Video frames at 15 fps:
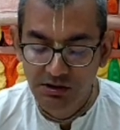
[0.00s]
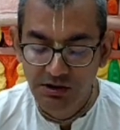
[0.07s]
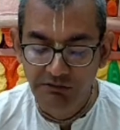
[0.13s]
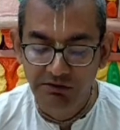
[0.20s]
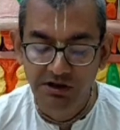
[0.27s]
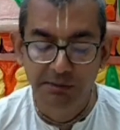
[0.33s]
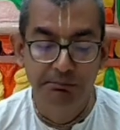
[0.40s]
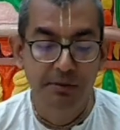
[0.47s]

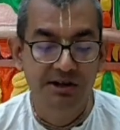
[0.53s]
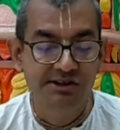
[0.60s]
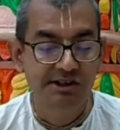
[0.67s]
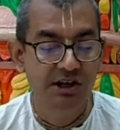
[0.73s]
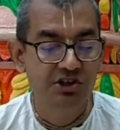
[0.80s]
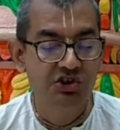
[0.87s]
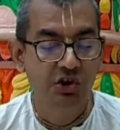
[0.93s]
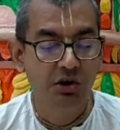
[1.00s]
giving the
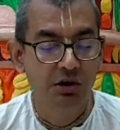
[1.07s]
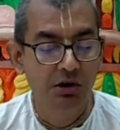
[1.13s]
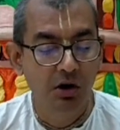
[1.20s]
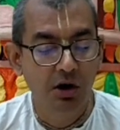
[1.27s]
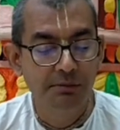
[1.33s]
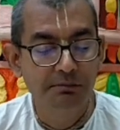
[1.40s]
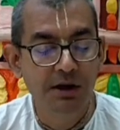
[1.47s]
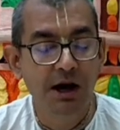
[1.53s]
message
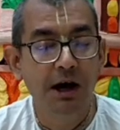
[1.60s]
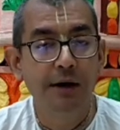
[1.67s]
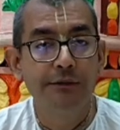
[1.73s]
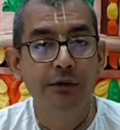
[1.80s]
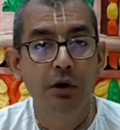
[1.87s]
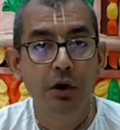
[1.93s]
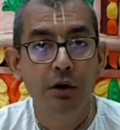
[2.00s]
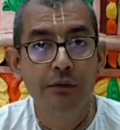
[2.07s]
on
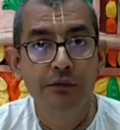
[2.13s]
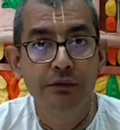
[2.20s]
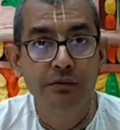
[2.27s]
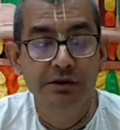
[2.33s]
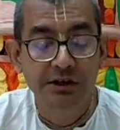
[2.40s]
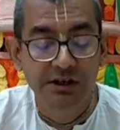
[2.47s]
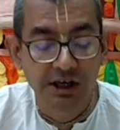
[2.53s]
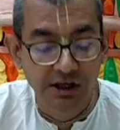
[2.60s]
behalf of
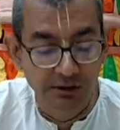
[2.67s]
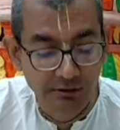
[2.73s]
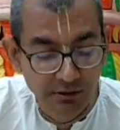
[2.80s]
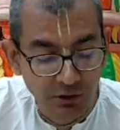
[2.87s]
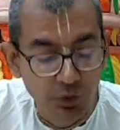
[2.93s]
the king